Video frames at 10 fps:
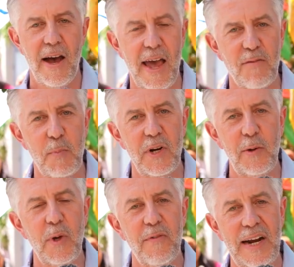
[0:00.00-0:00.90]
Hi
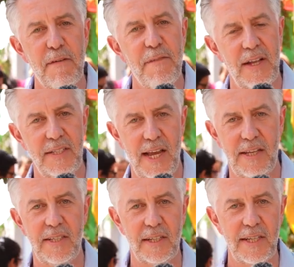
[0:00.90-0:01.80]
everybody, we've had a
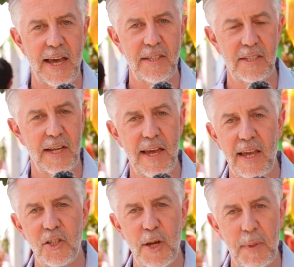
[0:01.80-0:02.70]
fantastic day today
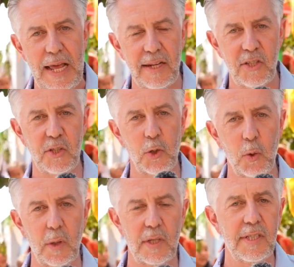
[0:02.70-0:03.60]
at Jebel Ali School,